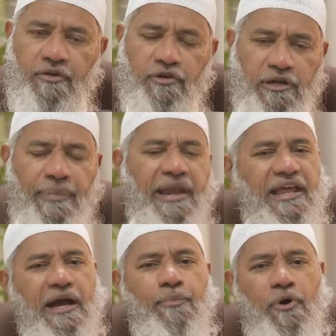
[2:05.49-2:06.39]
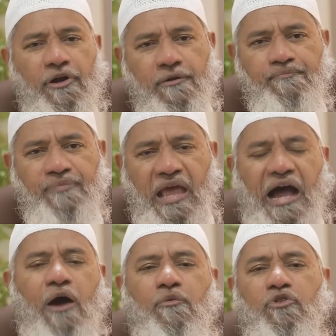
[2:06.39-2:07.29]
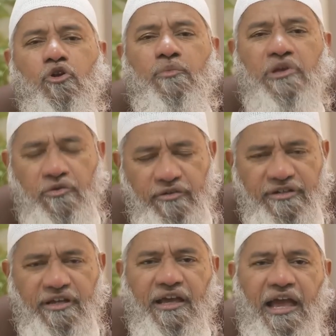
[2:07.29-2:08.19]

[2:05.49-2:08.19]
So depending upon how it's going to be used,